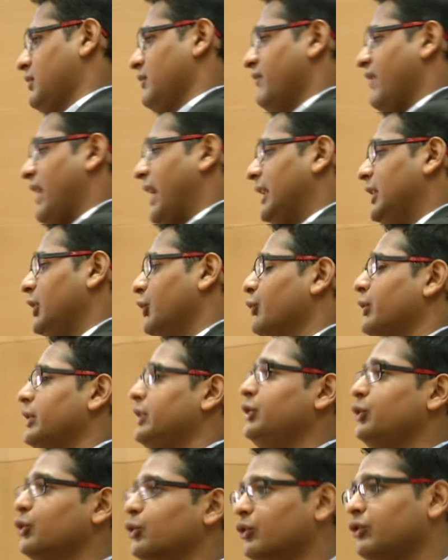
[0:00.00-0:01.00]
value in
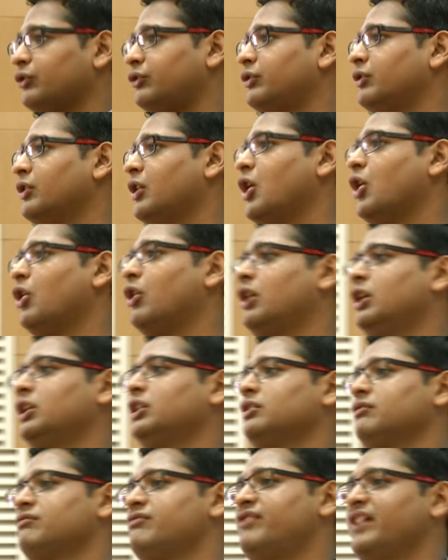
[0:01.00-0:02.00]
use
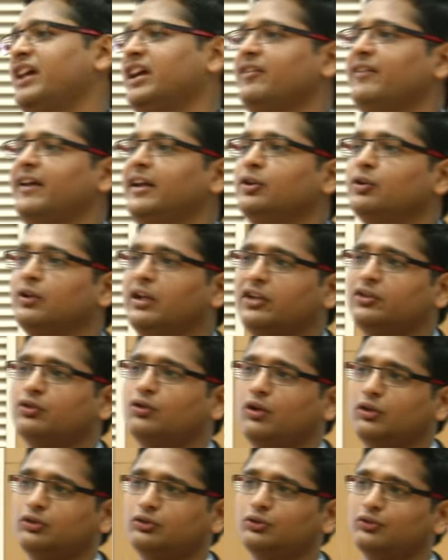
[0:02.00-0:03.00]
or fair value less
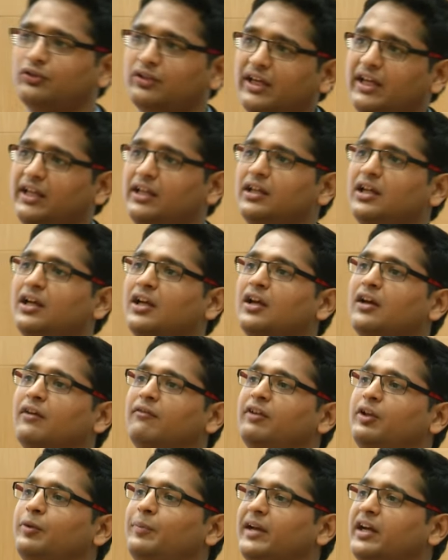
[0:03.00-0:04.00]
cost to sell
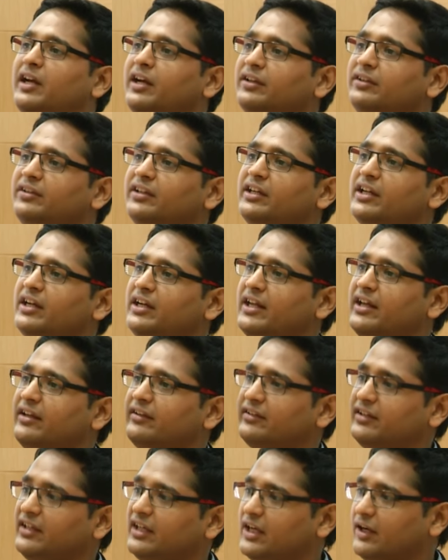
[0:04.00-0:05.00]
will be considered
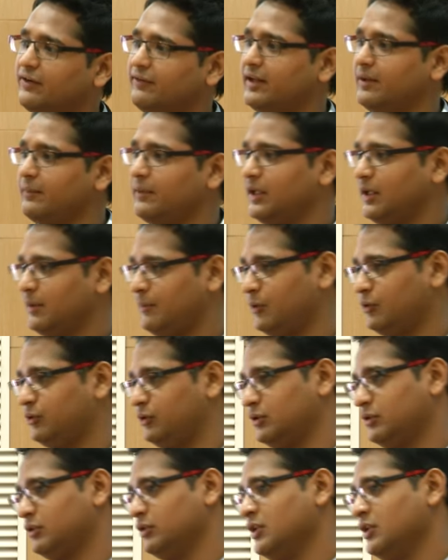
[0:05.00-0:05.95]
as recoverable amount.